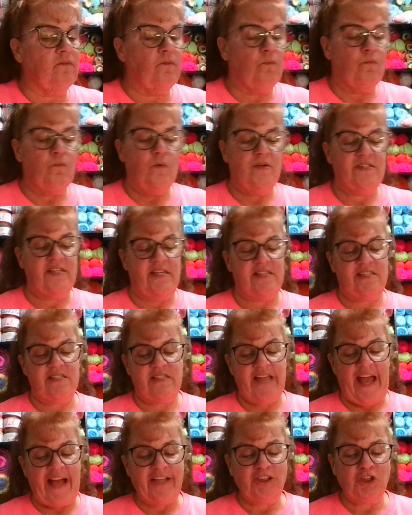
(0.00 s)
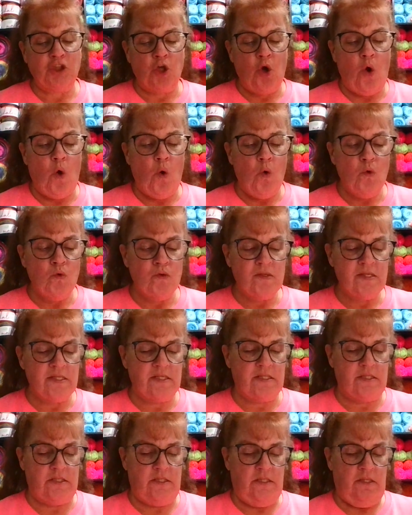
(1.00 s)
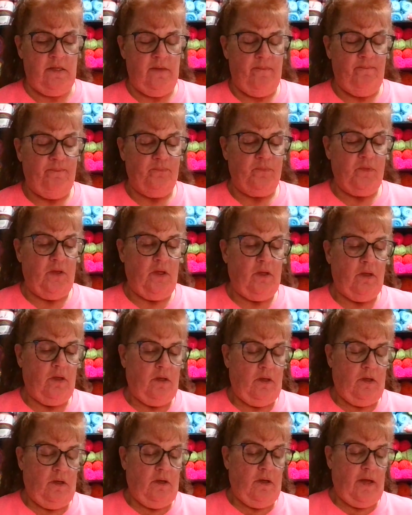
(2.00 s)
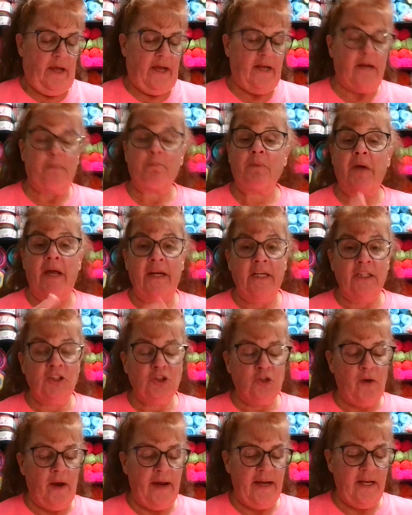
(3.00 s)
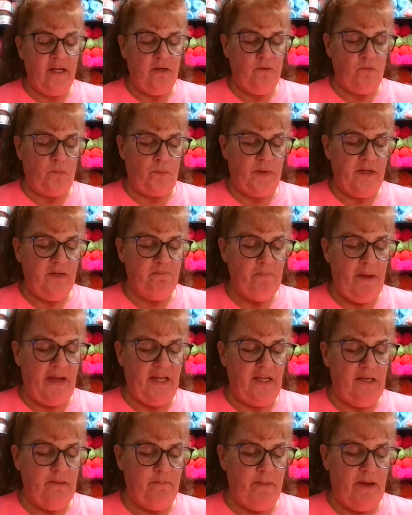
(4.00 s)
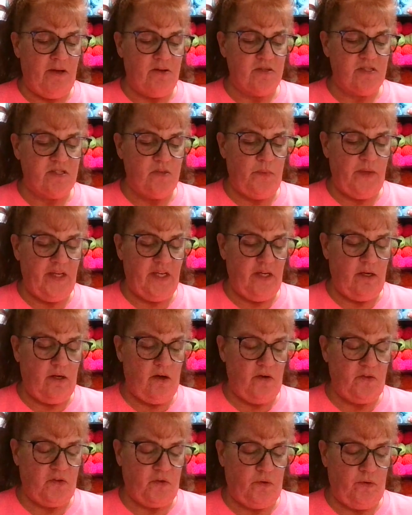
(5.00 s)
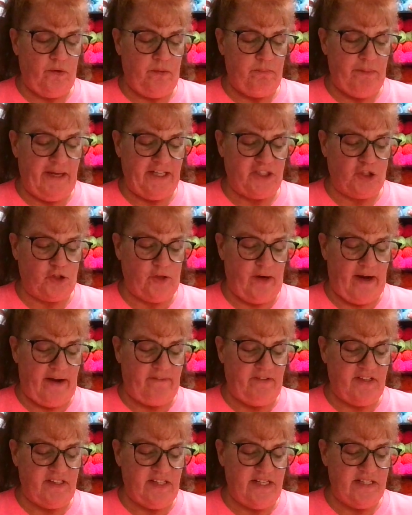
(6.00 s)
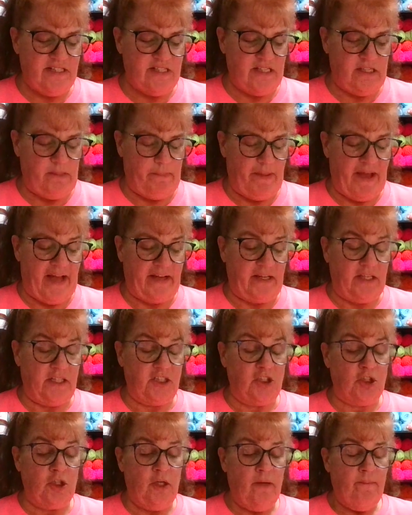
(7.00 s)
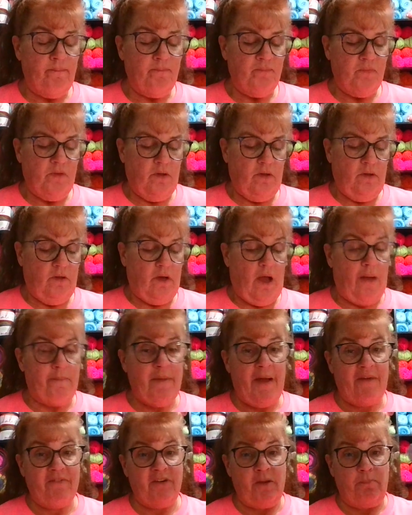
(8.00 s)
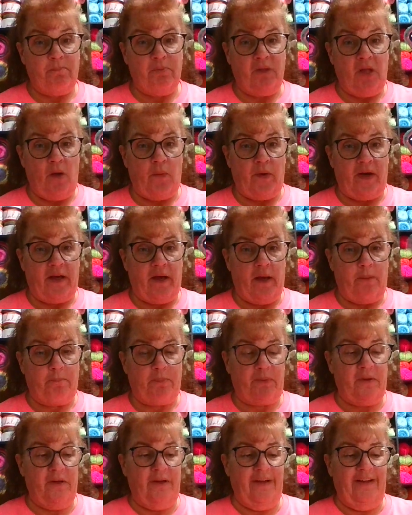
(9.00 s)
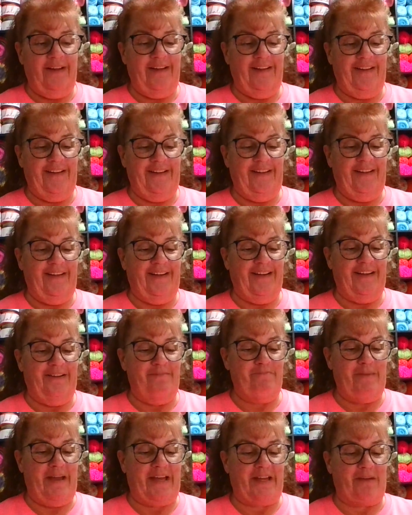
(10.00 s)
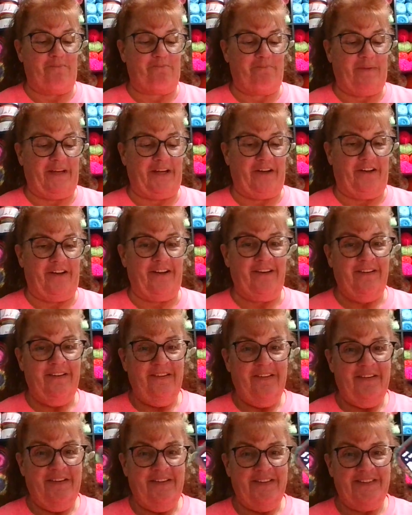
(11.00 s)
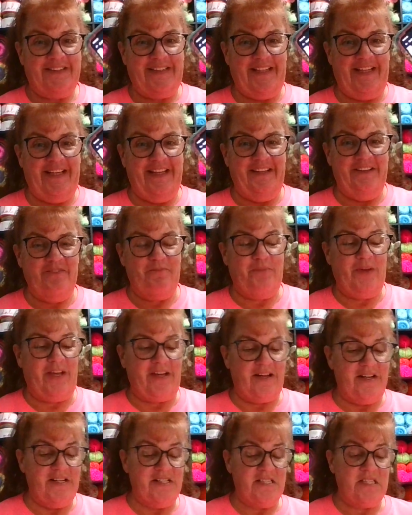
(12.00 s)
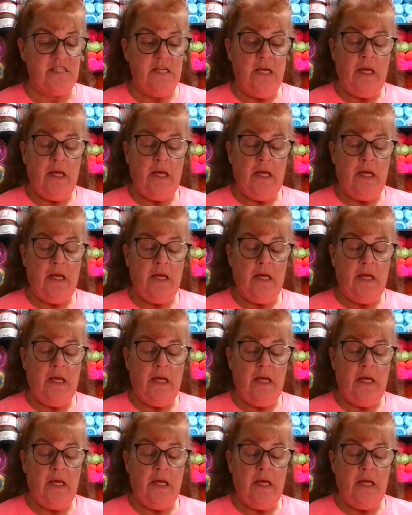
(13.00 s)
was it Stash Goals? And I'm going to try and read my email so we can go through and make sure everything's in the package. I'm having to blow it up, make it bigger, see, because